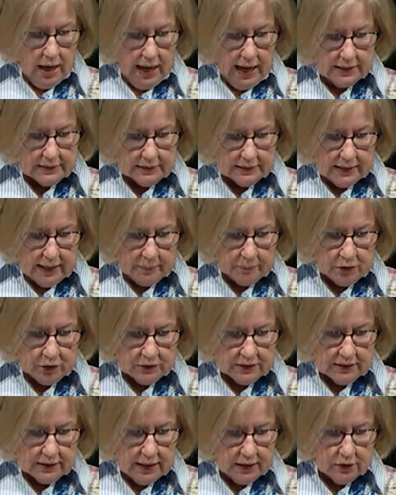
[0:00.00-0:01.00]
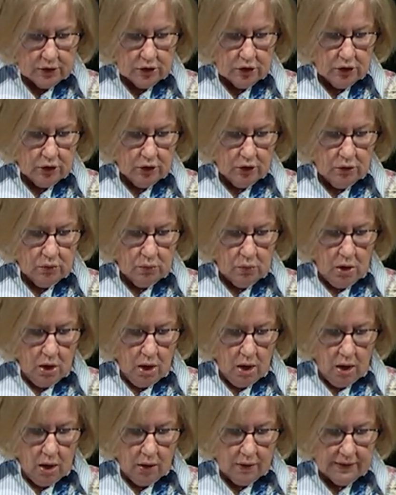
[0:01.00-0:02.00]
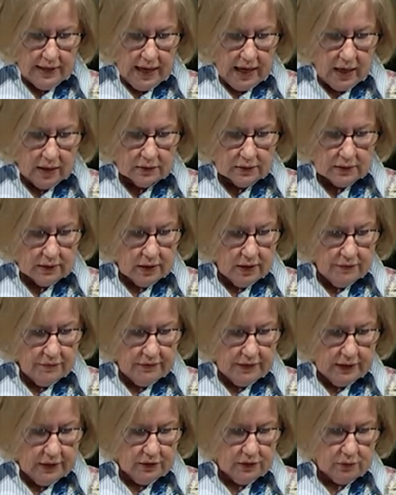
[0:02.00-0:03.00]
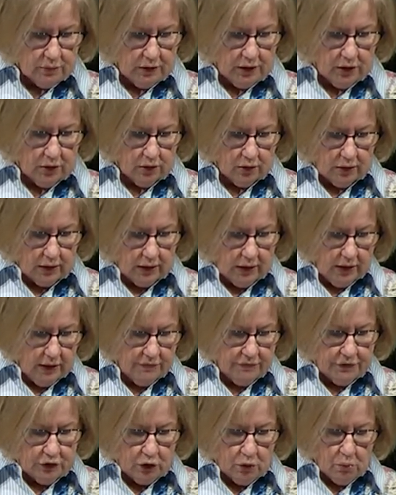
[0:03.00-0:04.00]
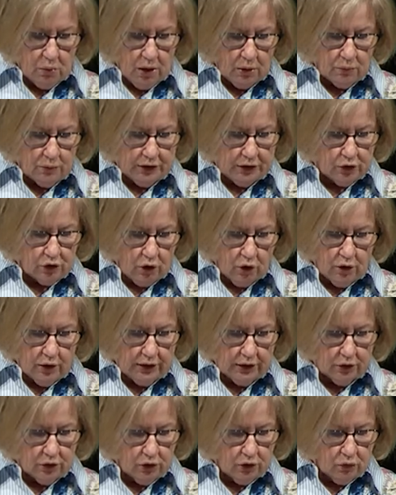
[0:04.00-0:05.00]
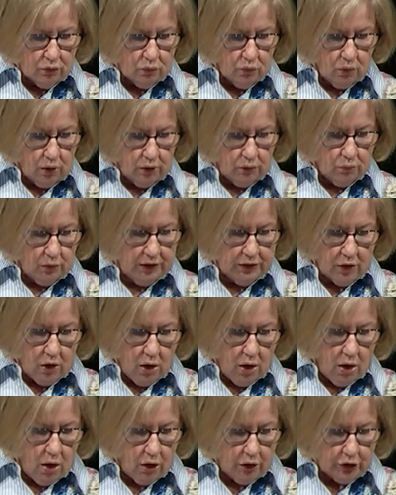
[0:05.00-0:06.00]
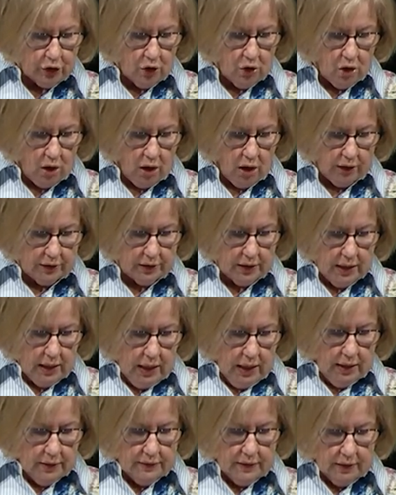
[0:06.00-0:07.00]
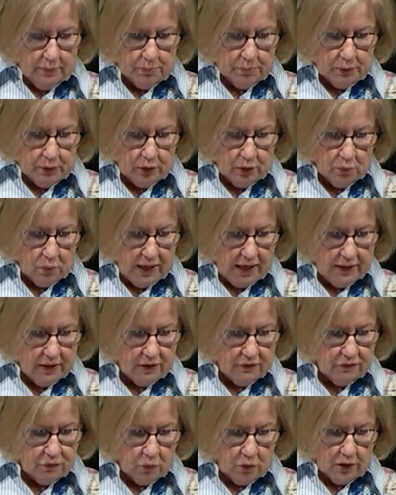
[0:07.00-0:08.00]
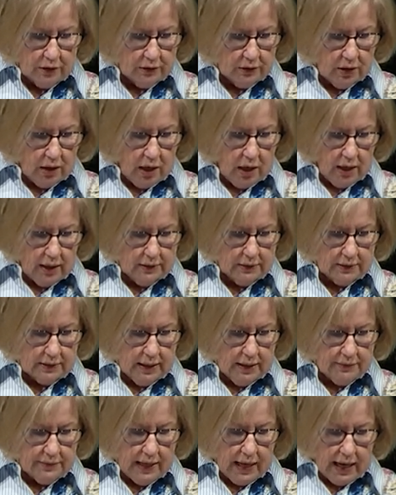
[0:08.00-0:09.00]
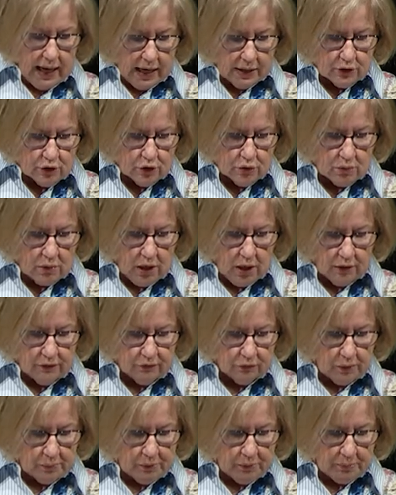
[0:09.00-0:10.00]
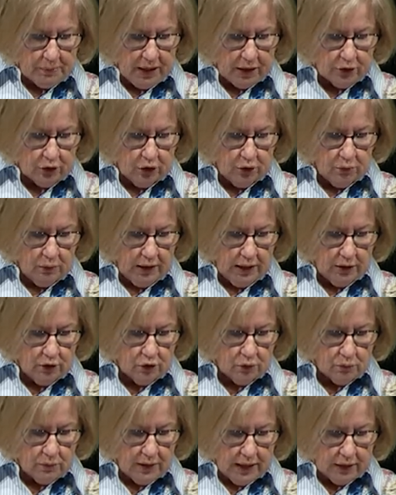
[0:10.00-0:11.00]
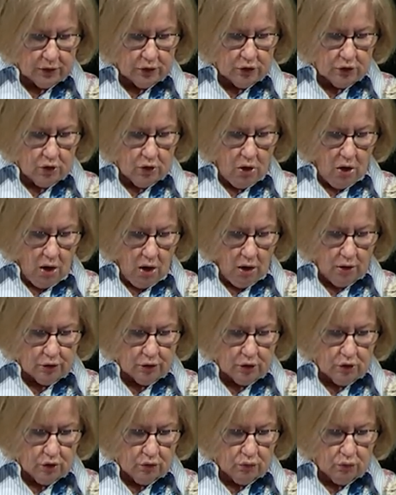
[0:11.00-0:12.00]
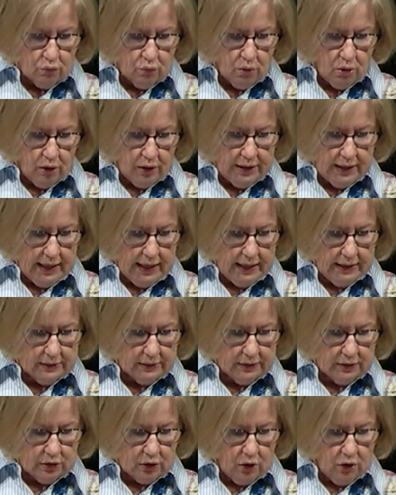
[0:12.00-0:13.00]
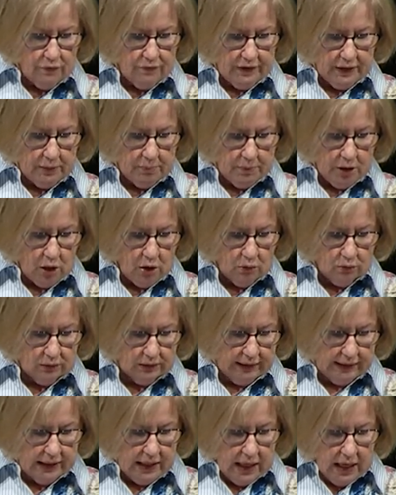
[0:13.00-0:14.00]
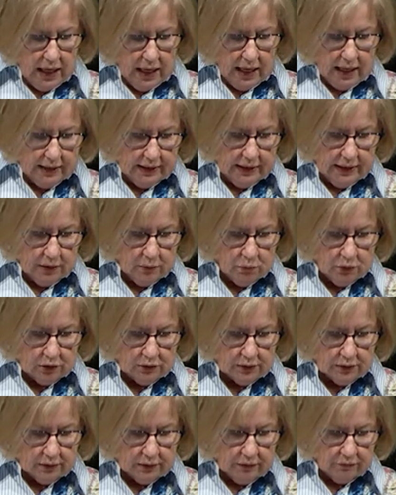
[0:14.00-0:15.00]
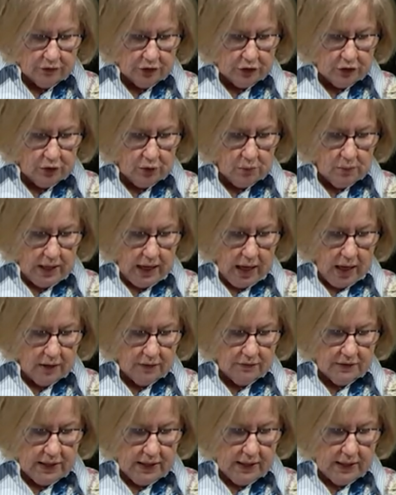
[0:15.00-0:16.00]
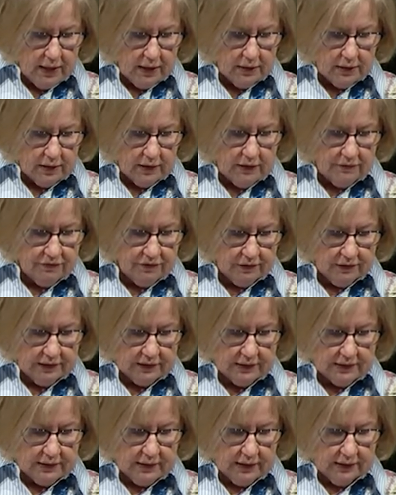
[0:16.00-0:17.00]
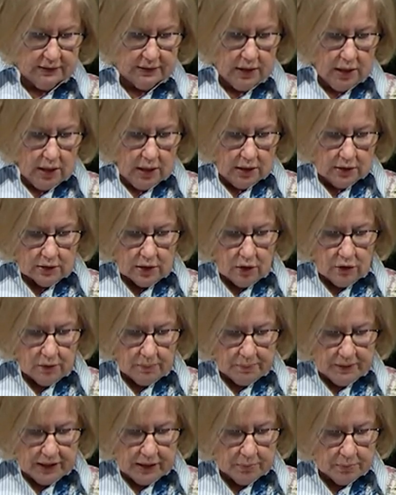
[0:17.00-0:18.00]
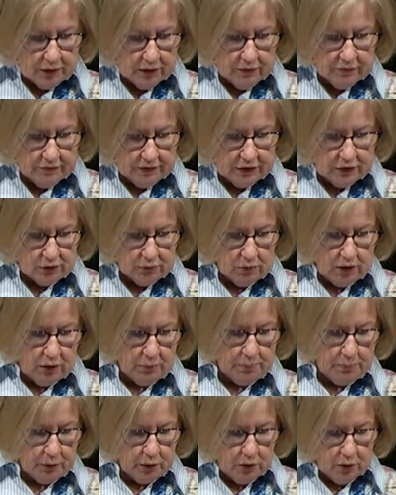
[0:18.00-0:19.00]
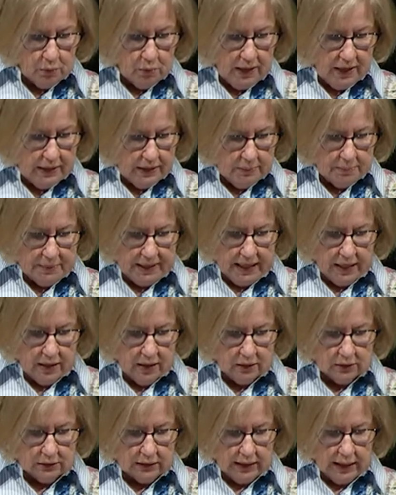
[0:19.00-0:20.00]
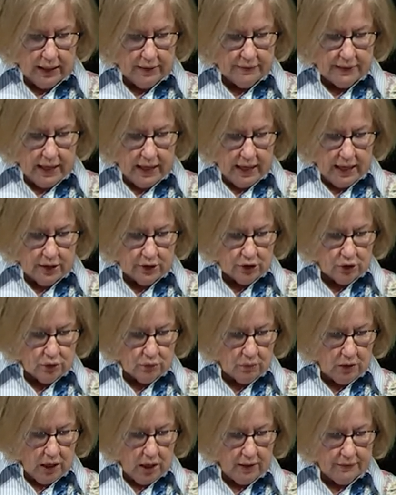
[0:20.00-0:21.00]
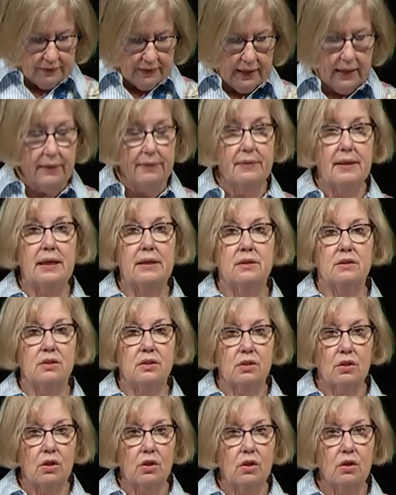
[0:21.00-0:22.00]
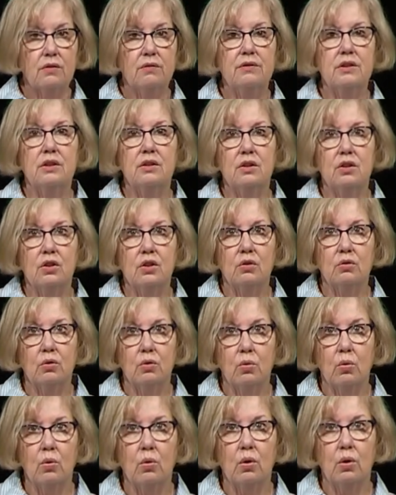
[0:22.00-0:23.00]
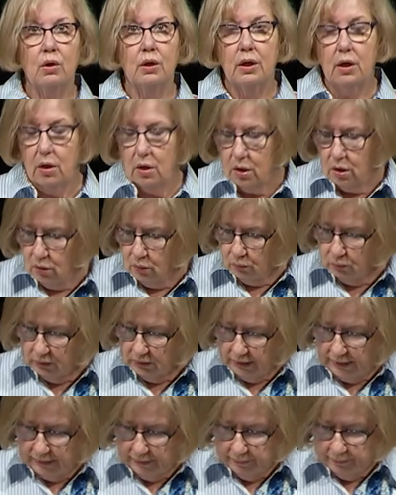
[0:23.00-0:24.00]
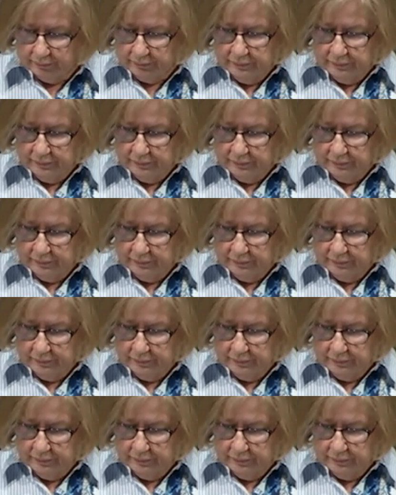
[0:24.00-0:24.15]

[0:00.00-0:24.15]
And Samuel said to all the house of Israel, If you are returning to the Lord with all your heart, then put away the foreign gods and the Ashtaroth from among you, and direct your heart to the Lord and serve him only, and he will deliver you out of the hand of the Philistines. So the people of Israel put away the Baals and the Ashtaroth, and they served the Lord only.